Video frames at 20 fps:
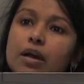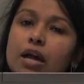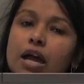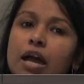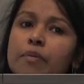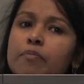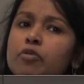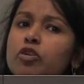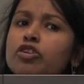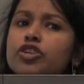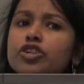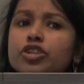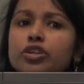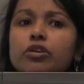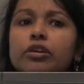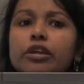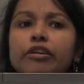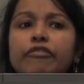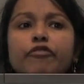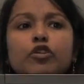I'm not
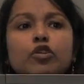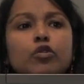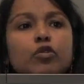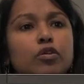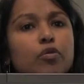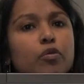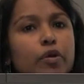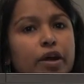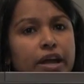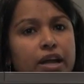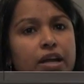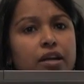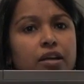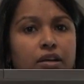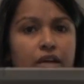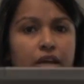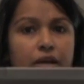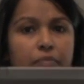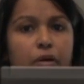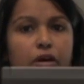sure if you're
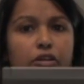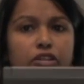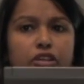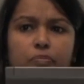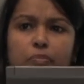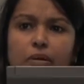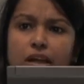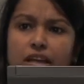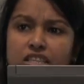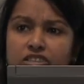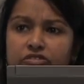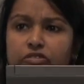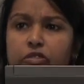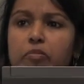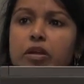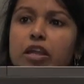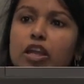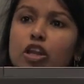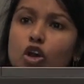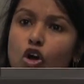aware about the
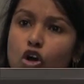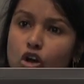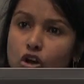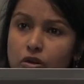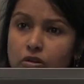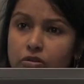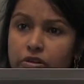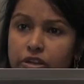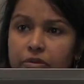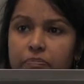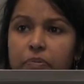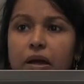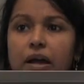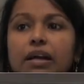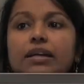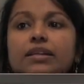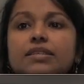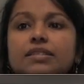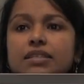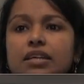blasphemy law in
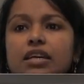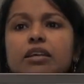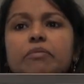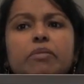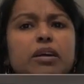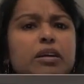Pakistan,